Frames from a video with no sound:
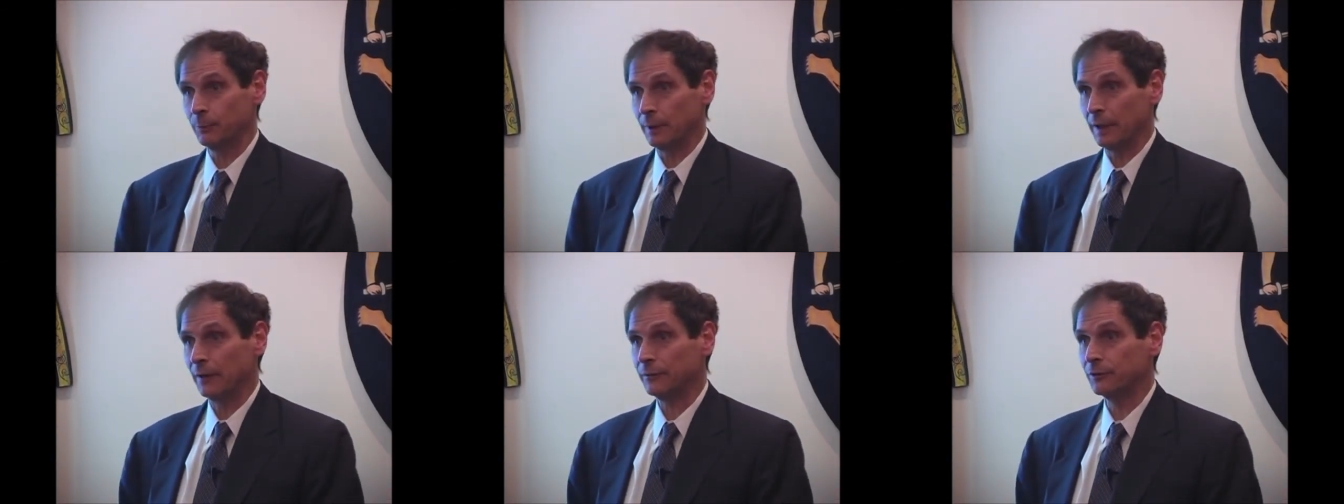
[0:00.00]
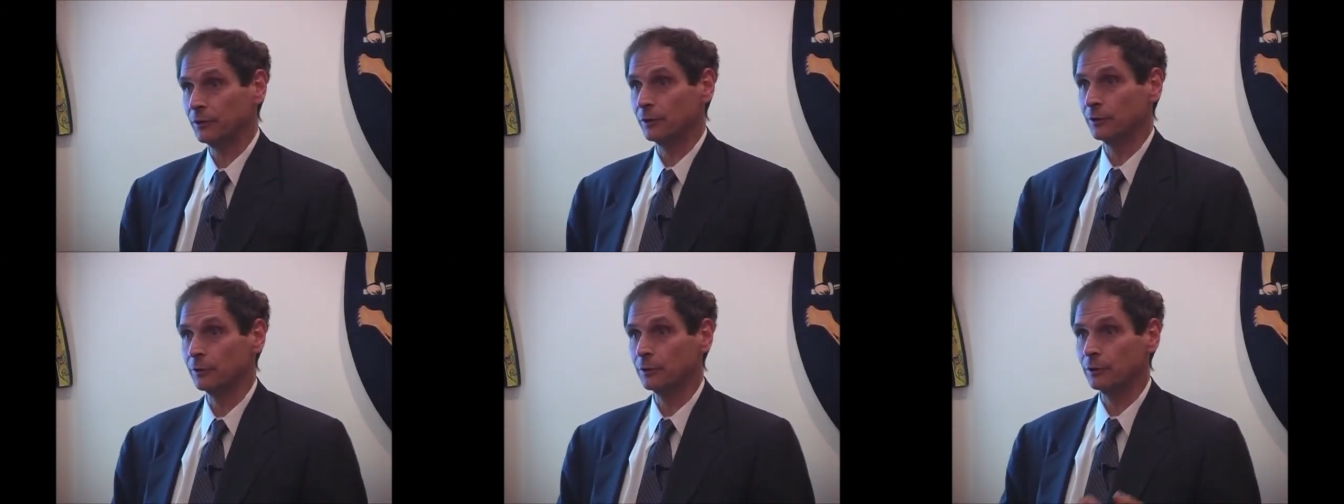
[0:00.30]
We have
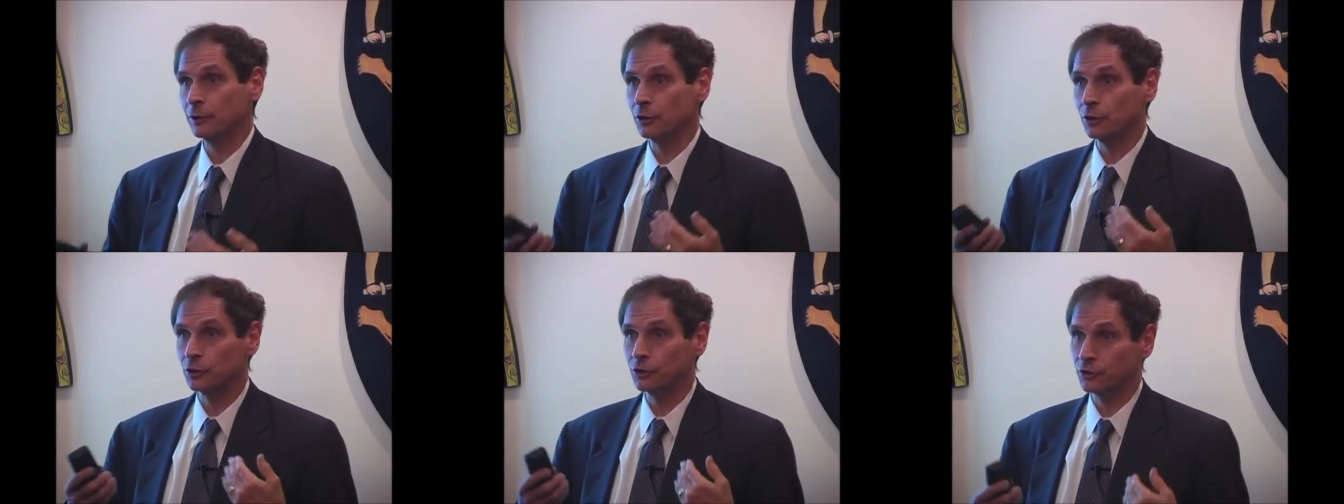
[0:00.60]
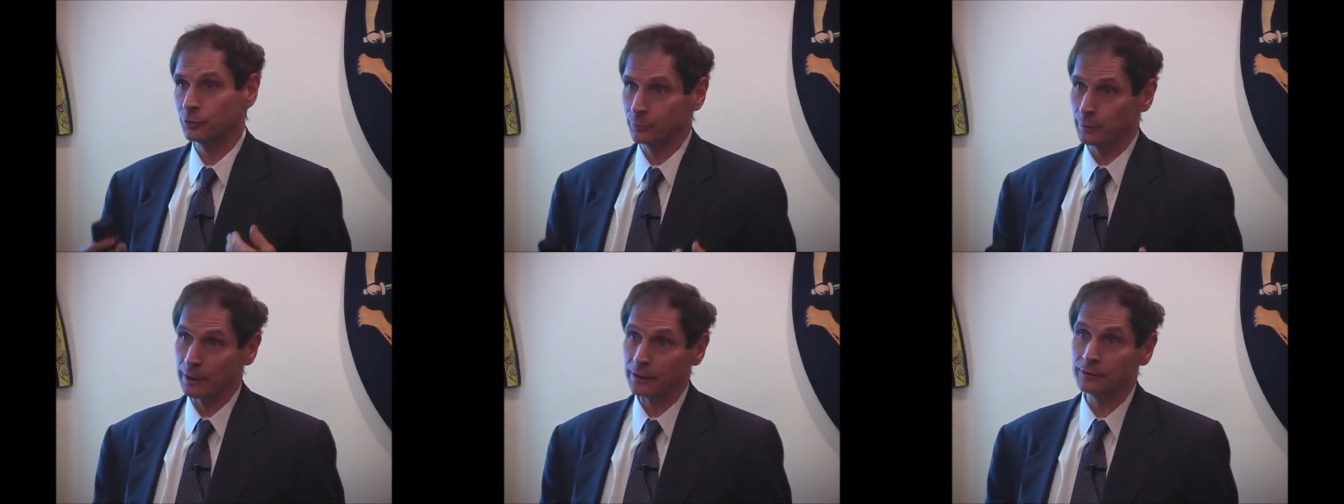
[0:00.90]
to learn
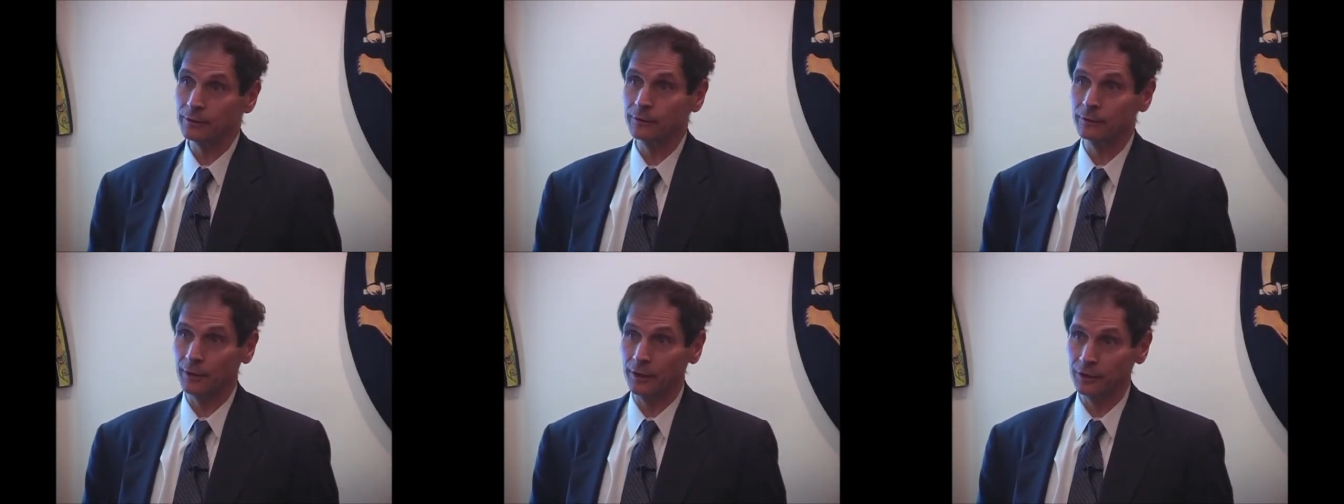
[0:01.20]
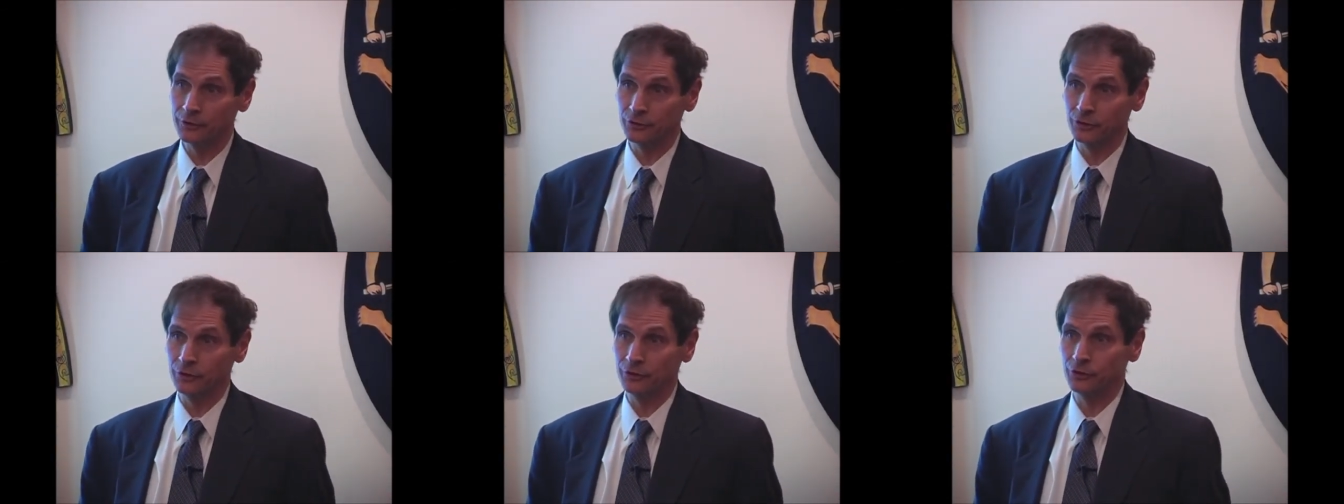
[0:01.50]
to
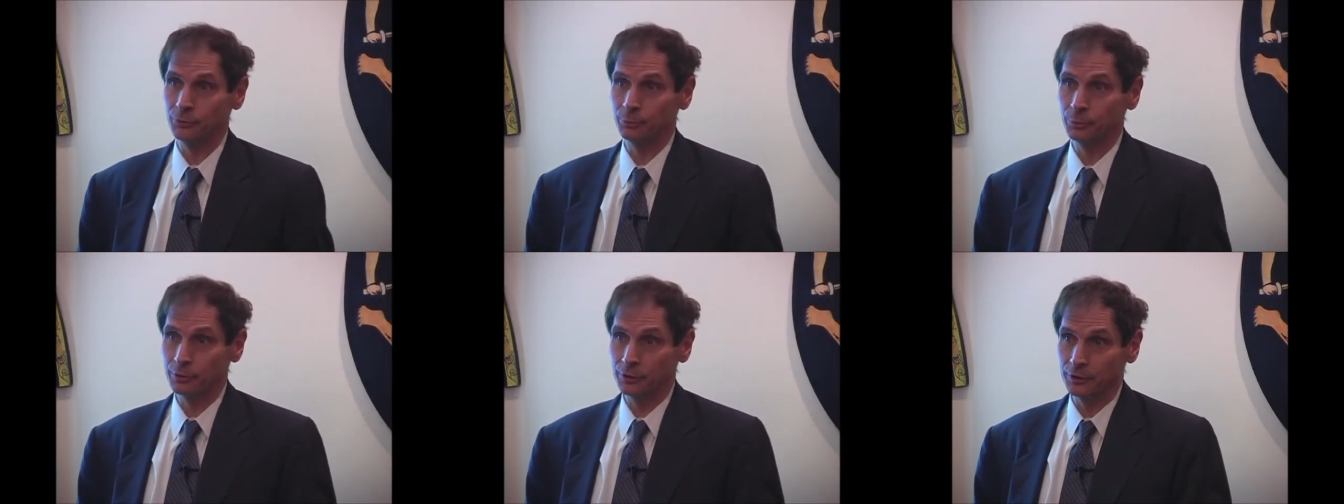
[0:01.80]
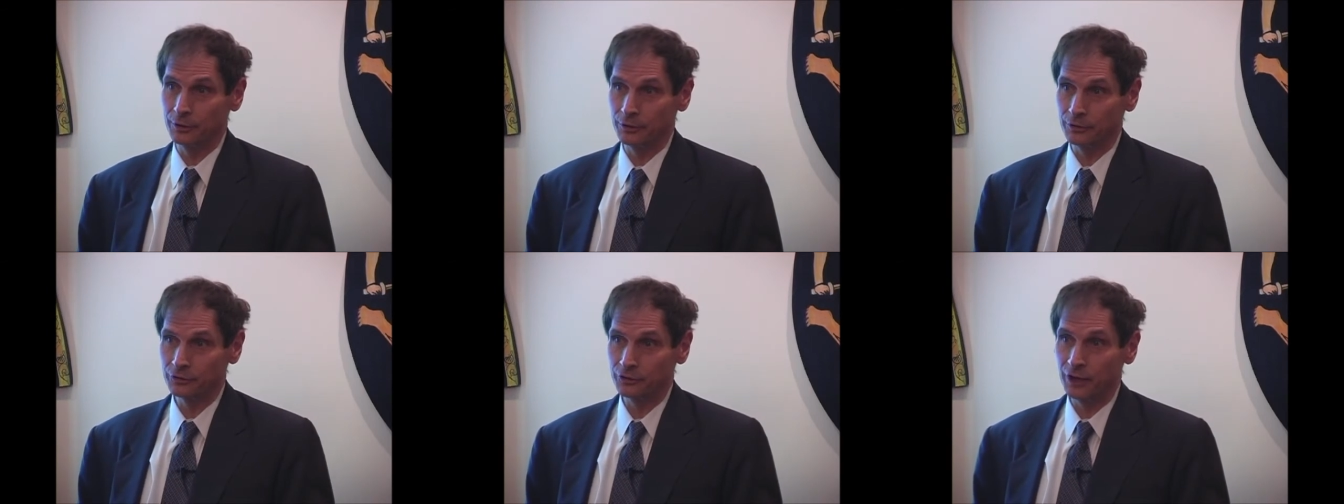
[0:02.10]
recognize it, to put
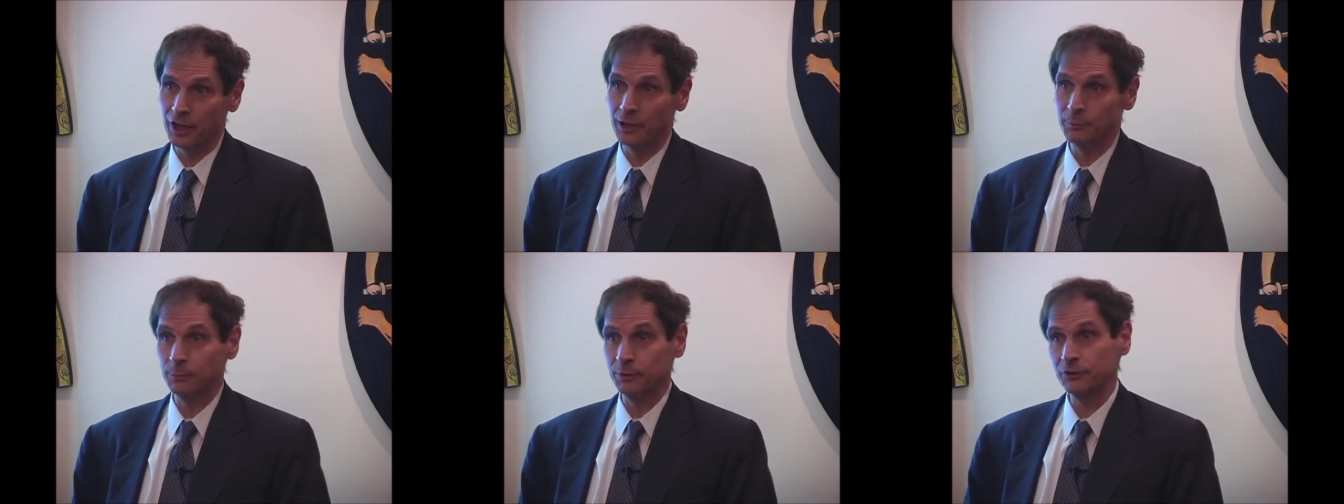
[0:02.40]
it aside.